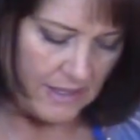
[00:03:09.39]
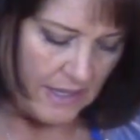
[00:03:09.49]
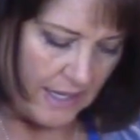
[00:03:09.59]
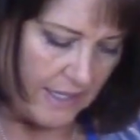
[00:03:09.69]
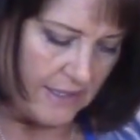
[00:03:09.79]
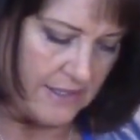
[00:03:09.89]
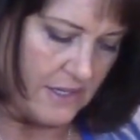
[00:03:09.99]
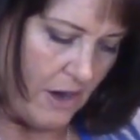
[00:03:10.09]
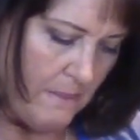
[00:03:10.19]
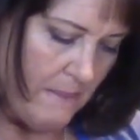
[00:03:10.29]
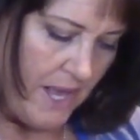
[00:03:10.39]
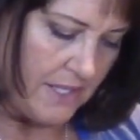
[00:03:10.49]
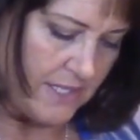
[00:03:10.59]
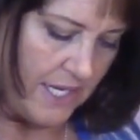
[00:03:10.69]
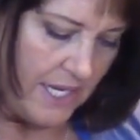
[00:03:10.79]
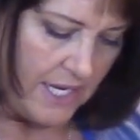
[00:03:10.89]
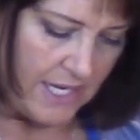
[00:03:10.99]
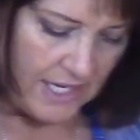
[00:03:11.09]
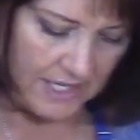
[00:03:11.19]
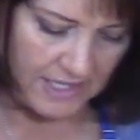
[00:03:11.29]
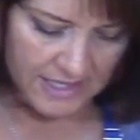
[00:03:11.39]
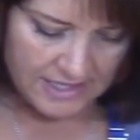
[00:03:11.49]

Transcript: And it'll start melting.